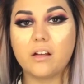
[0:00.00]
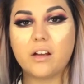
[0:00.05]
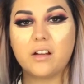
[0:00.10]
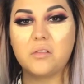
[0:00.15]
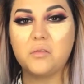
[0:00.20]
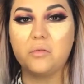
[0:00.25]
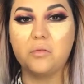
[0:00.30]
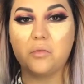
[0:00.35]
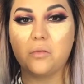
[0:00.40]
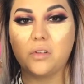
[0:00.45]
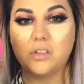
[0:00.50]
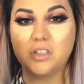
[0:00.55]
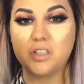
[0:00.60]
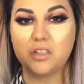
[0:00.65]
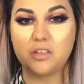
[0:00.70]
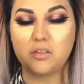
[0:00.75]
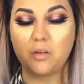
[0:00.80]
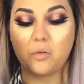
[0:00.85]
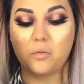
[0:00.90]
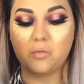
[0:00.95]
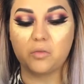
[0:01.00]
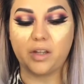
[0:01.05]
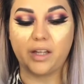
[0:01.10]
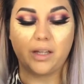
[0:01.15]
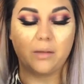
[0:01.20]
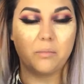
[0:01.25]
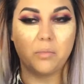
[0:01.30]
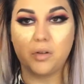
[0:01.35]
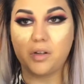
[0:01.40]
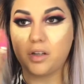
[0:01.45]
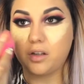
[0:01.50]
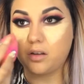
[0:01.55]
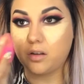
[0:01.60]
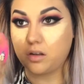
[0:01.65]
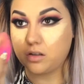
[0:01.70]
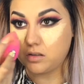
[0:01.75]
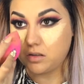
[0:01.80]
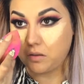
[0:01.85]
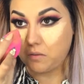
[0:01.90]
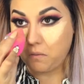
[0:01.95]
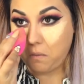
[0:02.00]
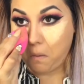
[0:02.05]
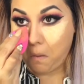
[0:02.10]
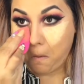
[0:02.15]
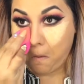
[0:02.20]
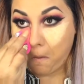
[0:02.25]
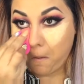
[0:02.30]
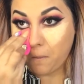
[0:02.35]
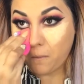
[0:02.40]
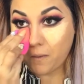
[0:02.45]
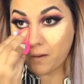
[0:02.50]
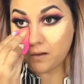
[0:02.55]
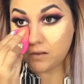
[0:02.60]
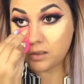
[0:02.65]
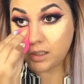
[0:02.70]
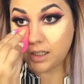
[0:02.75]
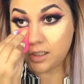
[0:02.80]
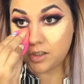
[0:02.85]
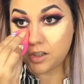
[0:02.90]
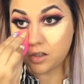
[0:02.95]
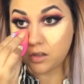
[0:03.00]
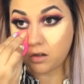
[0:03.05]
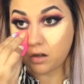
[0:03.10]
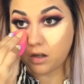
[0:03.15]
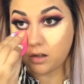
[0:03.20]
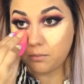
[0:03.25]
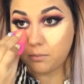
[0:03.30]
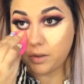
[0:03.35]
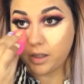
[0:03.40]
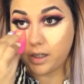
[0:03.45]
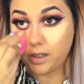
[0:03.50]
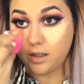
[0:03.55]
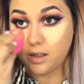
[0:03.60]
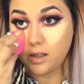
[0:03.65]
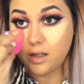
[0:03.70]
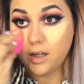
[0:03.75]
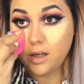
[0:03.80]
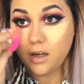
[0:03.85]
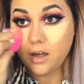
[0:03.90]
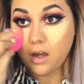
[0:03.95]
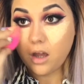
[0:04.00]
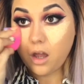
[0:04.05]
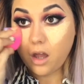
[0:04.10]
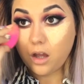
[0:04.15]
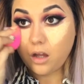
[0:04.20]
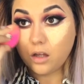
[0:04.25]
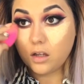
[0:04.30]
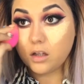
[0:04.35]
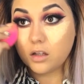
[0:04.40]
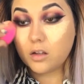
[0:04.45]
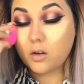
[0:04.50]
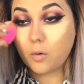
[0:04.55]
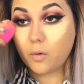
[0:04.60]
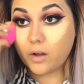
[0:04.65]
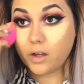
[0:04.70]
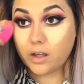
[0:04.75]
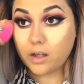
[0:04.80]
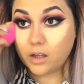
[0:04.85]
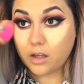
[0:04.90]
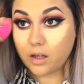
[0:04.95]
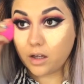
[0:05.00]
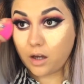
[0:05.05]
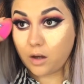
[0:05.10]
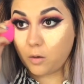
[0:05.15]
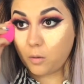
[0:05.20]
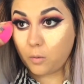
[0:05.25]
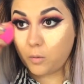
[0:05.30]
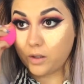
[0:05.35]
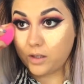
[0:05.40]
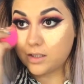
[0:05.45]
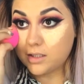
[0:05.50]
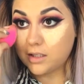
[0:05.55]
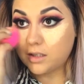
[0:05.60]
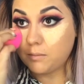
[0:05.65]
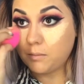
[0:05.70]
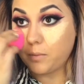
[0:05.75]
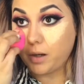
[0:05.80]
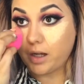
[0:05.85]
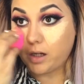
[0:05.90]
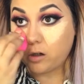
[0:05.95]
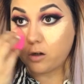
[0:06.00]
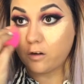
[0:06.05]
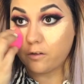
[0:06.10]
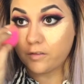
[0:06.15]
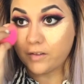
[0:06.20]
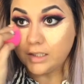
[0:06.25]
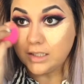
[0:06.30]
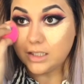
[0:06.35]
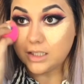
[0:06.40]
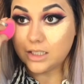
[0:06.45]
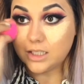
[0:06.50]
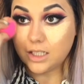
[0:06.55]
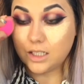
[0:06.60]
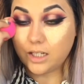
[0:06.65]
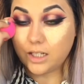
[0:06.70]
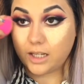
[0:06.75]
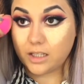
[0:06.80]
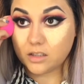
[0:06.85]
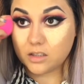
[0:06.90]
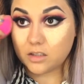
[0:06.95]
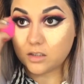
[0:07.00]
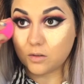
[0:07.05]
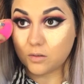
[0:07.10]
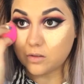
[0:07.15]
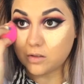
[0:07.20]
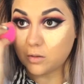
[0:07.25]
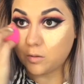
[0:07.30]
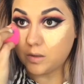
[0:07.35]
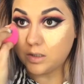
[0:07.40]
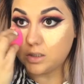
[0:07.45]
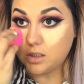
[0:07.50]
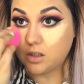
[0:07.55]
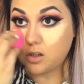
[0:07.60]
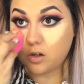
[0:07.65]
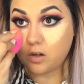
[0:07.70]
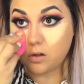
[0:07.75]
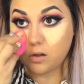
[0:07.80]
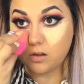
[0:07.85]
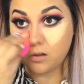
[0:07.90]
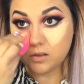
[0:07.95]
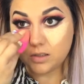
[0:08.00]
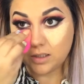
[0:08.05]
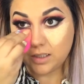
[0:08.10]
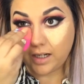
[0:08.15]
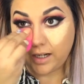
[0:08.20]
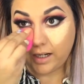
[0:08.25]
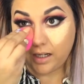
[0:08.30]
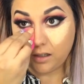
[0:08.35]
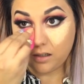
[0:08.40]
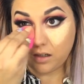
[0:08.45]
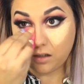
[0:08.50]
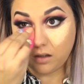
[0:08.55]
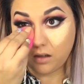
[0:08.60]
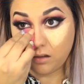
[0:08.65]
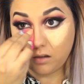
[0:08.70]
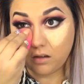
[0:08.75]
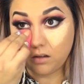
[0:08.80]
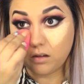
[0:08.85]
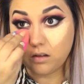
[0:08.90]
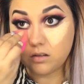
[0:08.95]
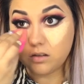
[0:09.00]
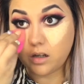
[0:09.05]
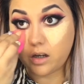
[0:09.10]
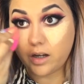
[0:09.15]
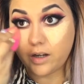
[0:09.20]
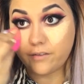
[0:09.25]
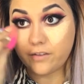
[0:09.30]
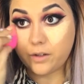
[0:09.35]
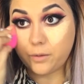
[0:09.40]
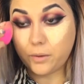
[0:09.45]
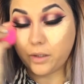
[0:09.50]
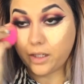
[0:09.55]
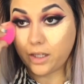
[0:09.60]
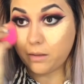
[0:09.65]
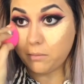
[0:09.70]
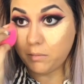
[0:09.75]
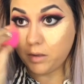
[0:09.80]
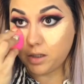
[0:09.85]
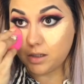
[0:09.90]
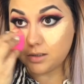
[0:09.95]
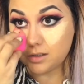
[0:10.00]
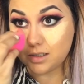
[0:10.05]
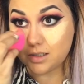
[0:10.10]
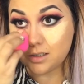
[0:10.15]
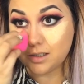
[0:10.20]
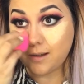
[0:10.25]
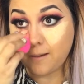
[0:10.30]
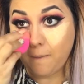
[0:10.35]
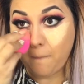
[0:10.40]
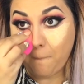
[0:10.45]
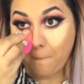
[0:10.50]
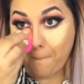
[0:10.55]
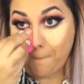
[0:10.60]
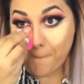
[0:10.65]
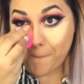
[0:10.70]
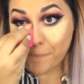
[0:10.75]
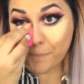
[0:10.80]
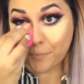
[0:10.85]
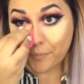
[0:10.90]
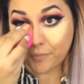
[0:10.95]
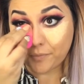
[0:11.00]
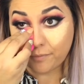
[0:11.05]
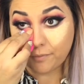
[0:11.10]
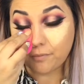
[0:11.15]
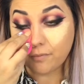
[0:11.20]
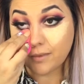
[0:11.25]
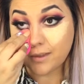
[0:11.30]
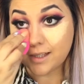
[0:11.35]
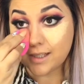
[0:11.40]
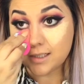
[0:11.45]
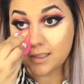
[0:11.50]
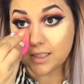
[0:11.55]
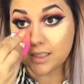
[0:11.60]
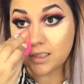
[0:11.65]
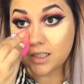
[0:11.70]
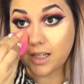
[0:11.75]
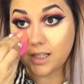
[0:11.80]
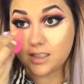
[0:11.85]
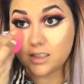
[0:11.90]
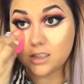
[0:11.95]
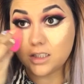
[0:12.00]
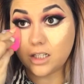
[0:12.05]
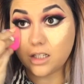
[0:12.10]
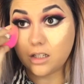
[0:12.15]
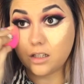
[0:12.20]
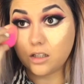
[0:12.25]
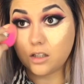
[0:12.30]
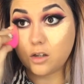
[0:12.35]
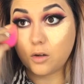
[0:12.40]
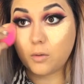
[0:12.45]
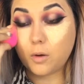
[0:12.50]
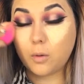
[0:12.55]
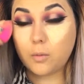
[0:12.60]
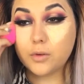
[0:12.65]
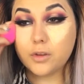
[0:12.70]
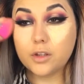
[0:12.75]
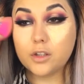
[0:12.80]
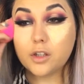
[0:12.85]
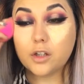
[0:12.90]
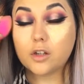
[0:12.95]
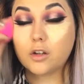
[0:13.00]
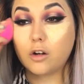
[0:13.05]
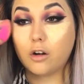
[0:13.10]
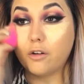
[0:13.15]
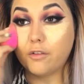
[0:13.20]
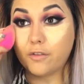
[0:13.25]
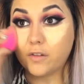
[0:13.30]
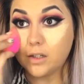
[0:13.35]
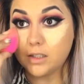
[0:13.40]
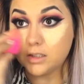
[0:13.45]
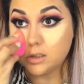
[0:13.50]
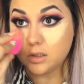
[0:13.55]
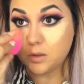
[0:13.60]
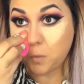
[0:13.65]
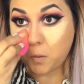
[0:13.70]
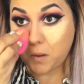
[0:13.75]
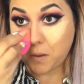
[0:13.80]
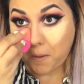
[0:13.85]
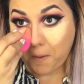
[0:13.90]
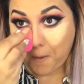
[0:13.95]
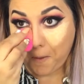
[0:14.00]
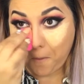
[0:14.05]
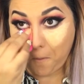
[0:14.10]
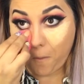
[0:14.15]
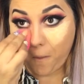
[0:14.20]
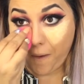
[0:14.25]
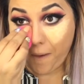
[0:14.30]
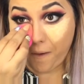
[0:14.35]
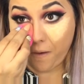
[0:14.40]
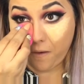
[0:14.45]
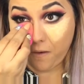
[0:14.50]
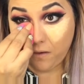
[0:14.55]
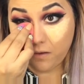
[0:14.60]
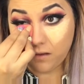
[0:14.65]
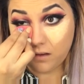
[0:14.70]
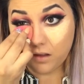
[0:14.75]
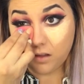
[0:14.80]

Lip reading: I don't know, I just don't like putting lots of foundation on, but going out with my girlfriends tonight, so it's always a girls' night. Not every weekend, but it's nice to go out with your girlfriends once in a while.